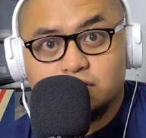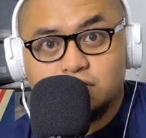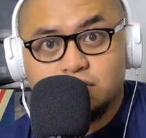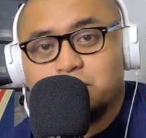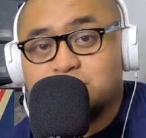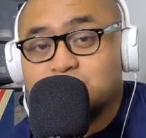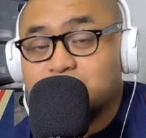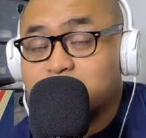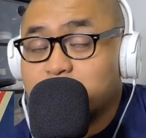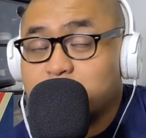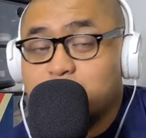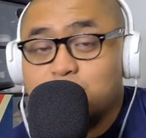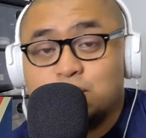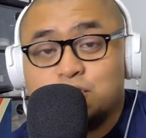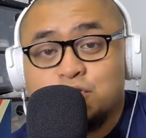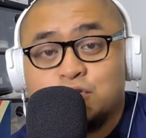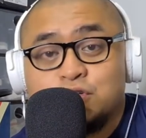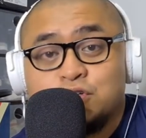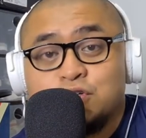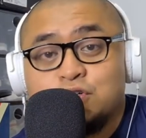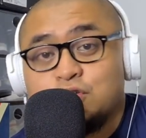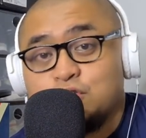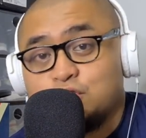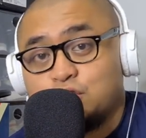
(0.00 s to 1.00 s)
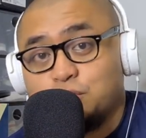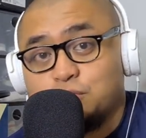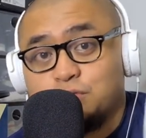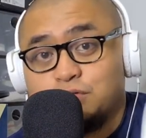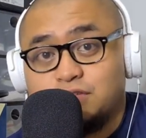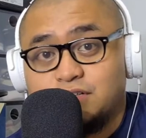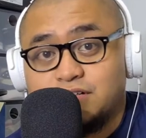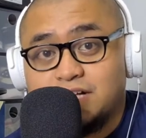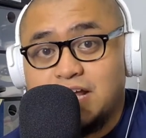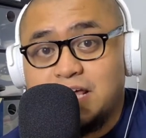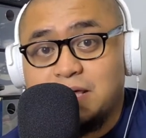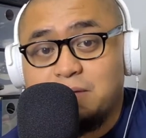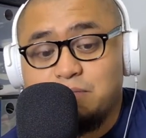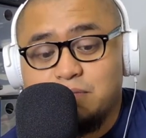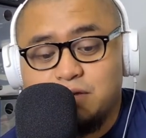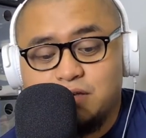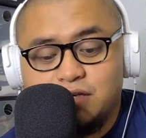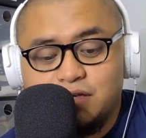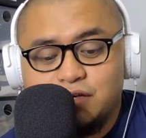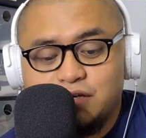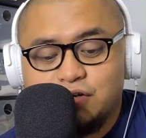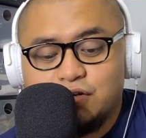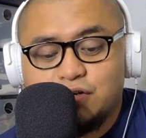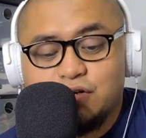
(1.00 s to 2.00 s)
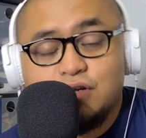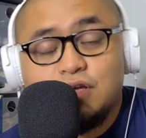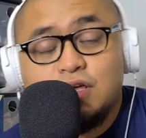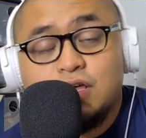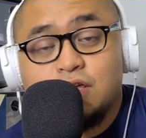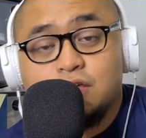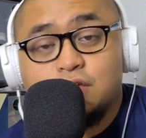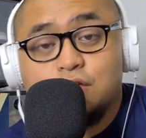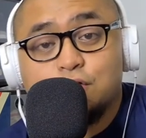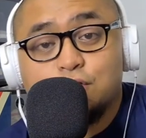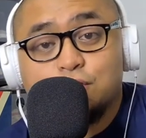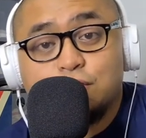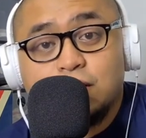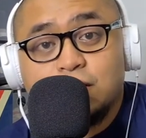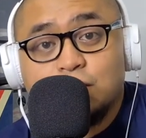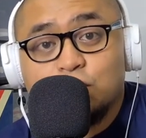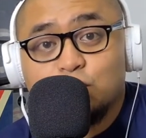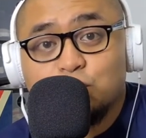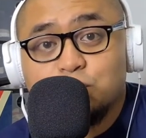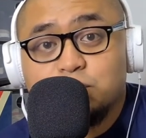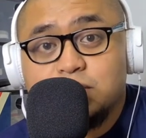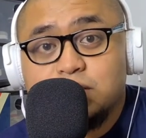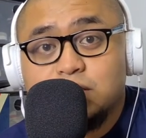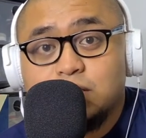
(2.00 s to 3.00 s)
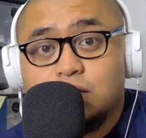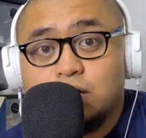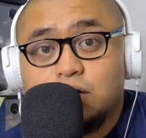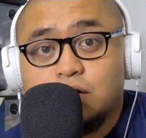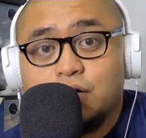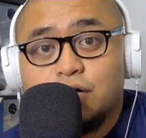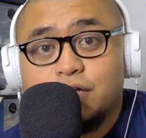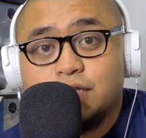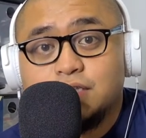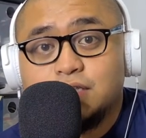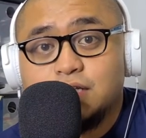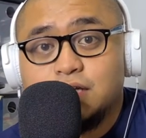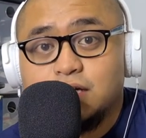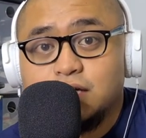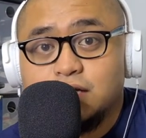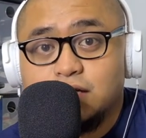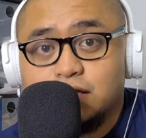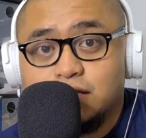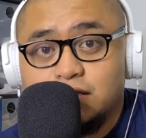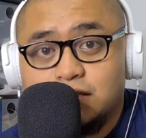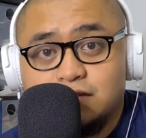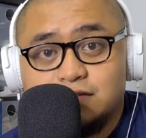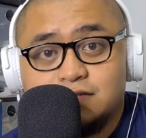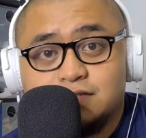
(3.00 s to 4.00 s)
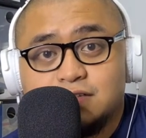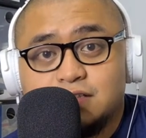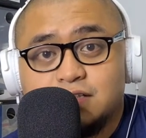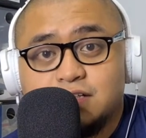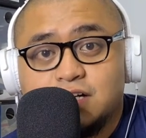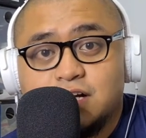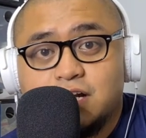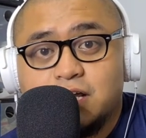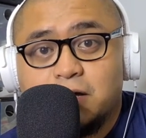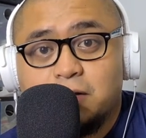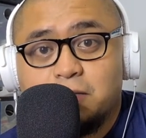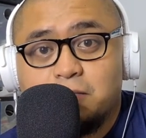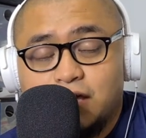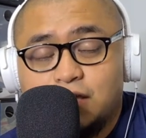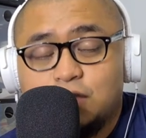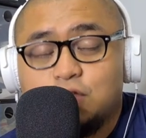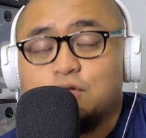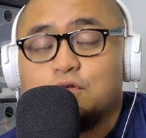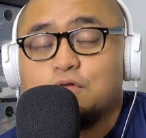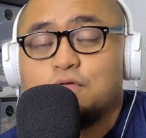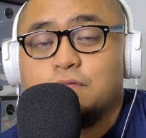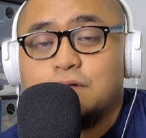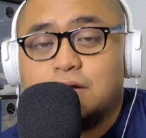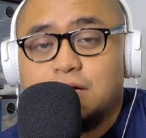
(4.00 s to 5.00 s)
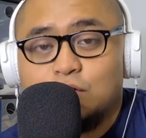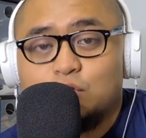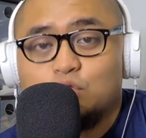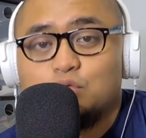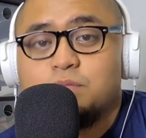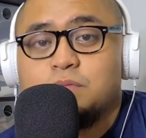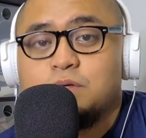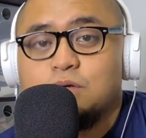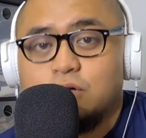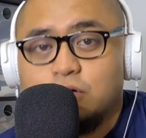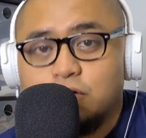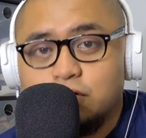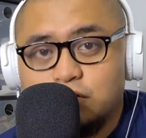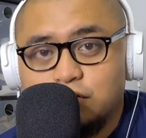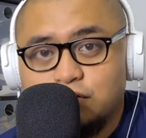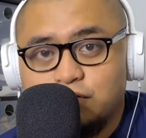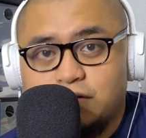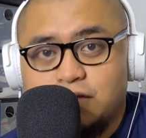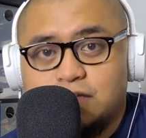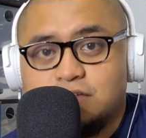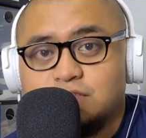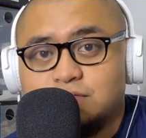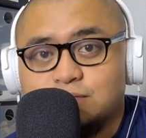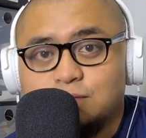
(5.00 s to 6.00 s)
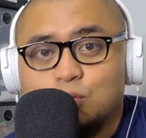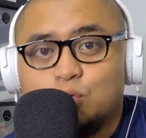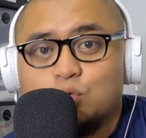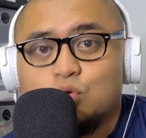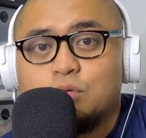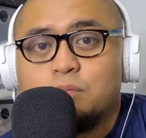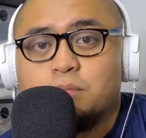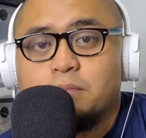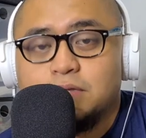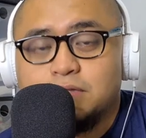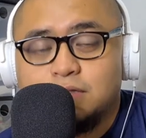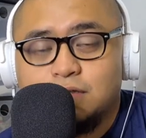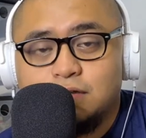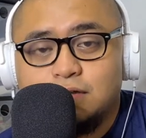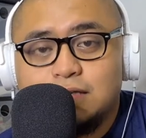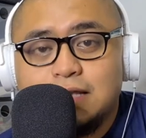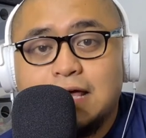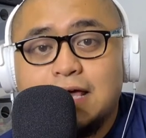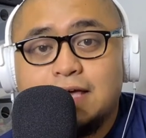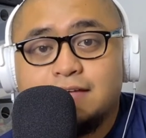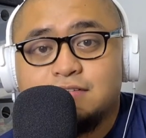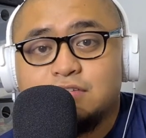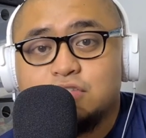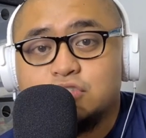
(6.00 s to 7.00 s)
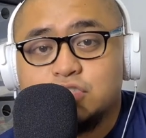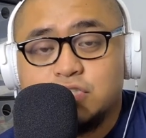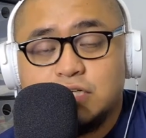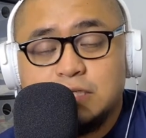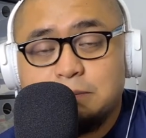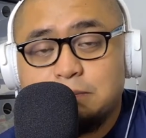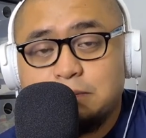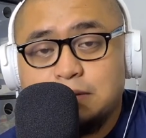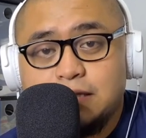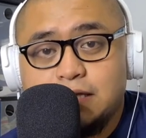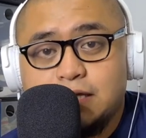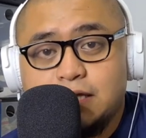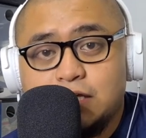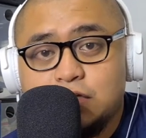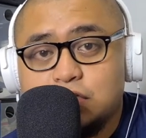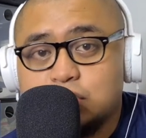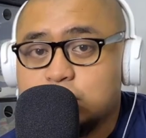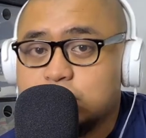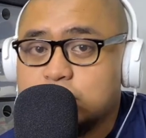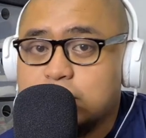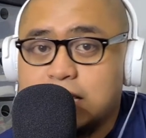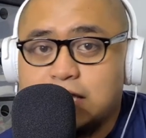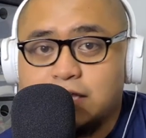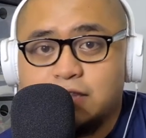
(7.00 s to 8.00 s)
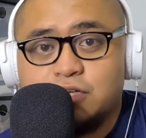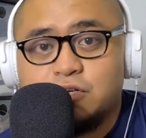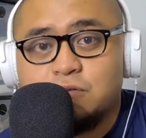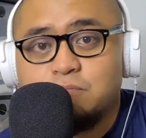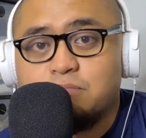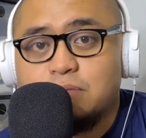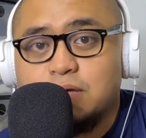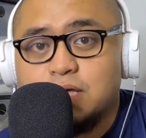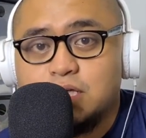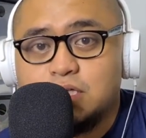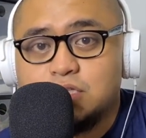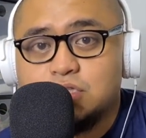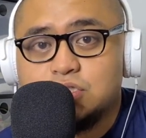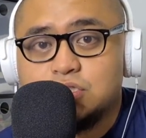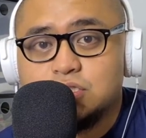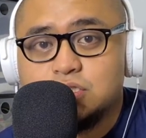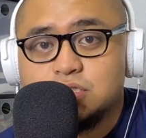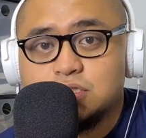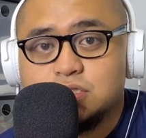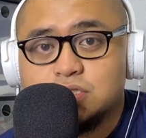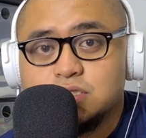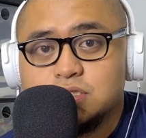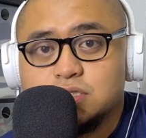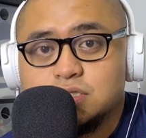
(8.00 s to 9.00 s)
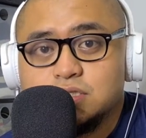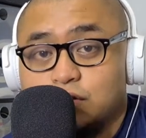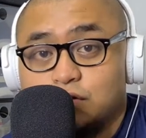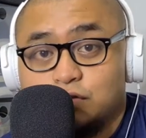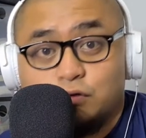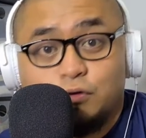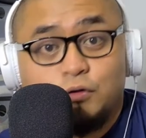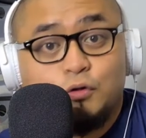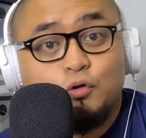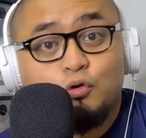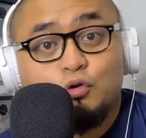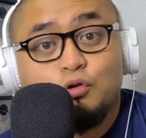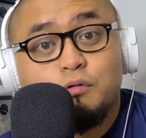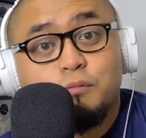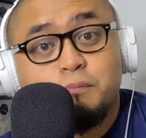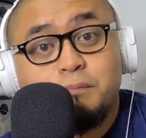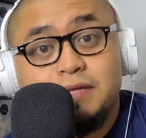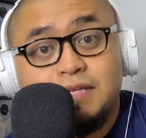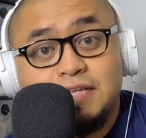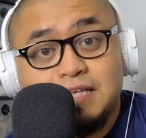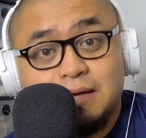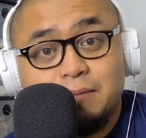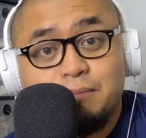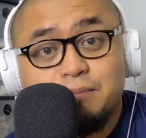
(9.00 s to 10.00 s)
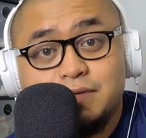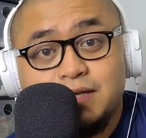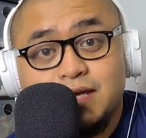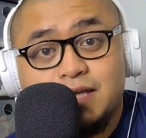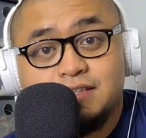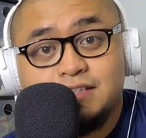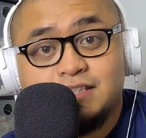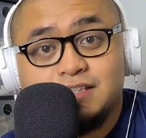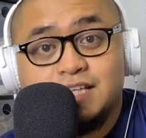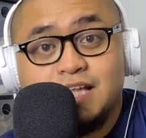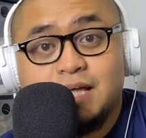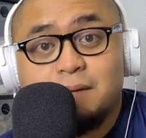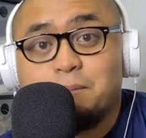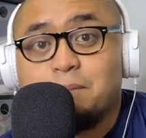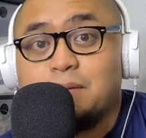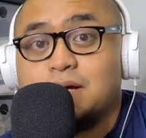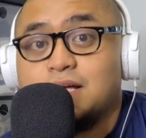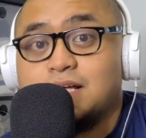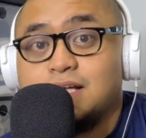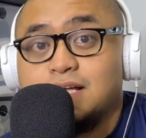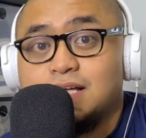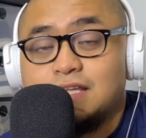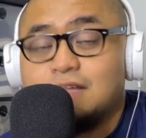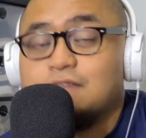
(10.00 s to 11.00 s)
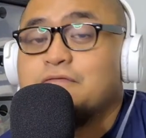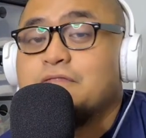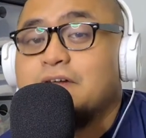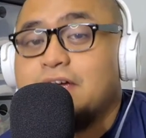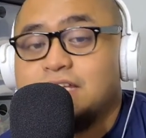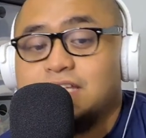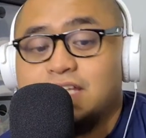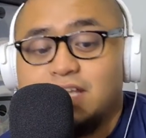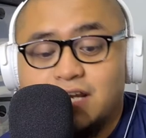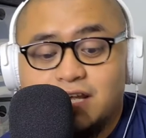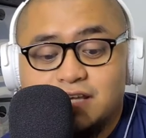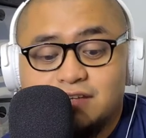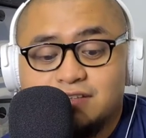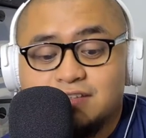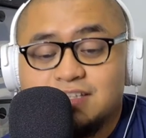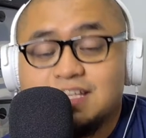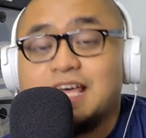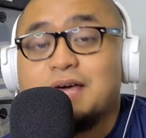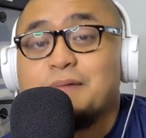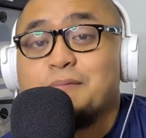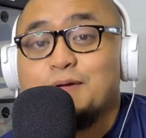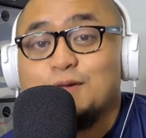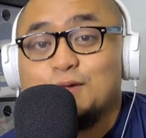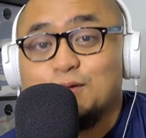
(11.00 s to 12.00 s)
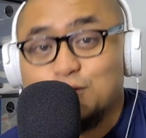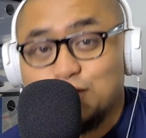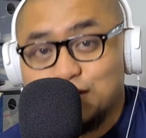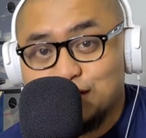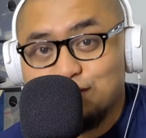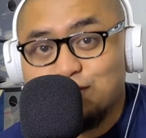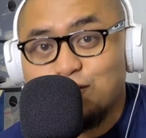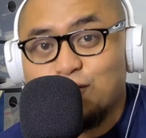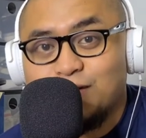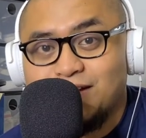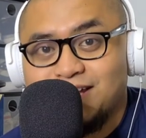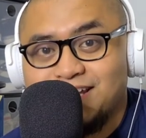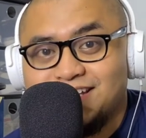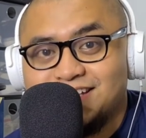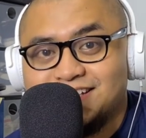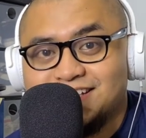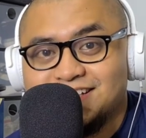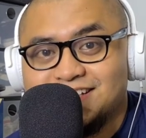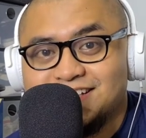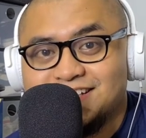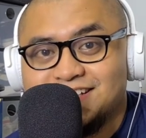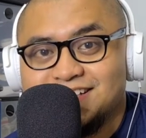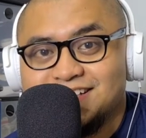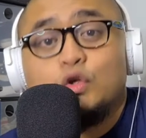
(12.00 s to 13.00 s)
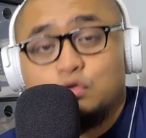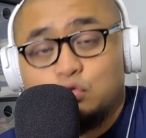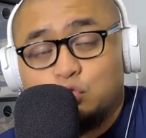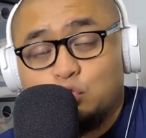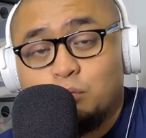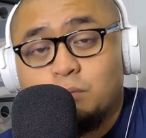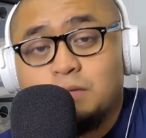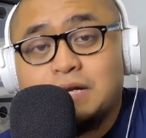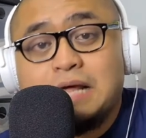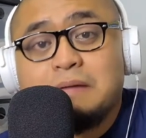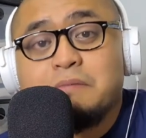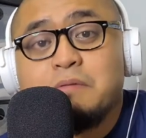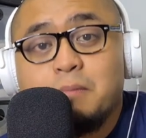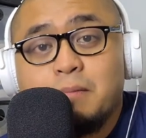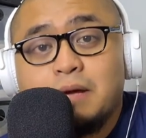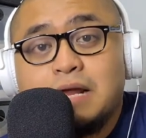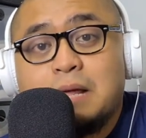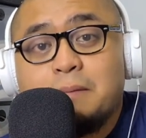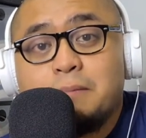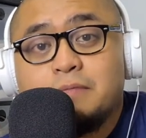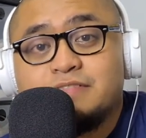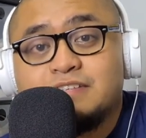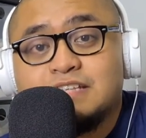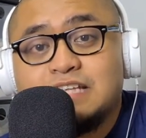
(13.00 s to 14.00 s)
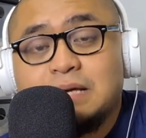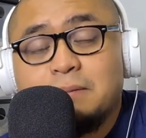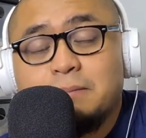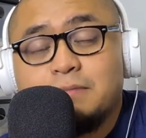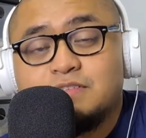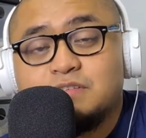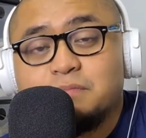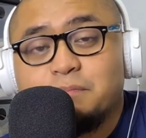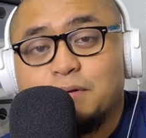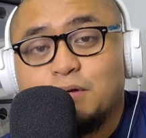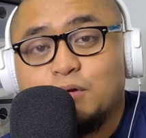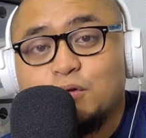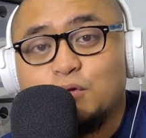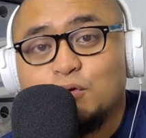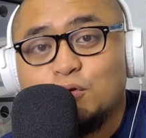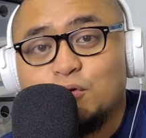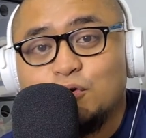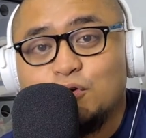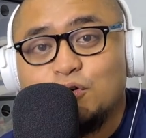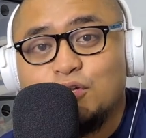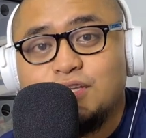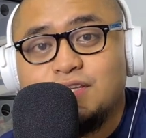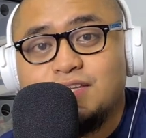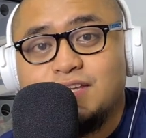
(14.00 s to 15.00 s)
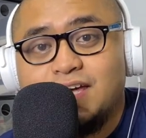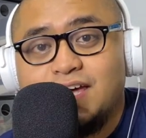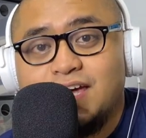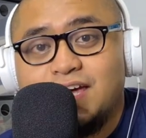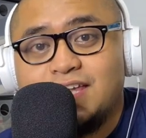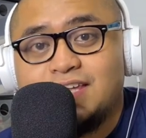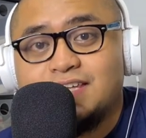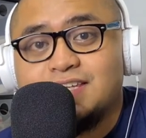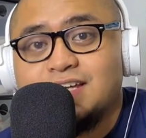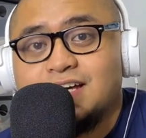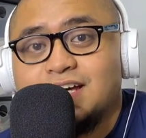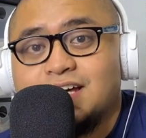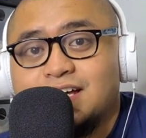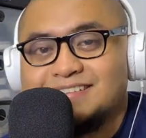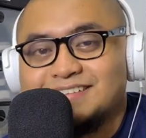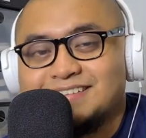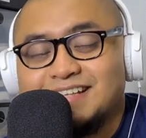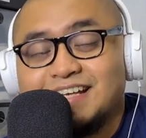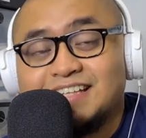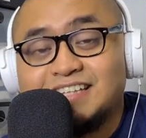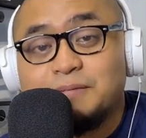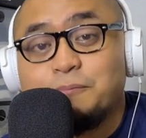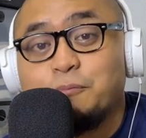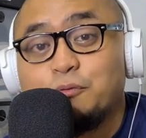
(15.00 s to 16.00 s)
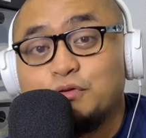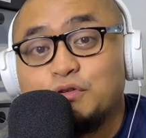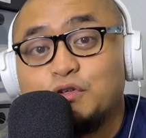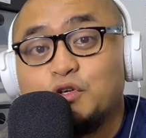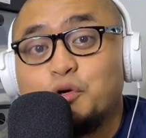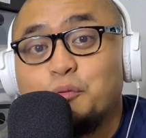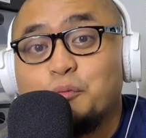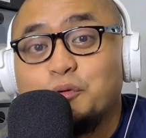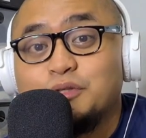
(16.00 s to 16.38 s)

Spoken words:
Basta make sure you're subscribed here, you follow me on Instagram, and you follow me on Facebook, pati La Essential PH, like their page. So you'll be updated kapag na-finalize na namin yung giveaway. So maraming maraming salamat sa panonood and tatapusin ko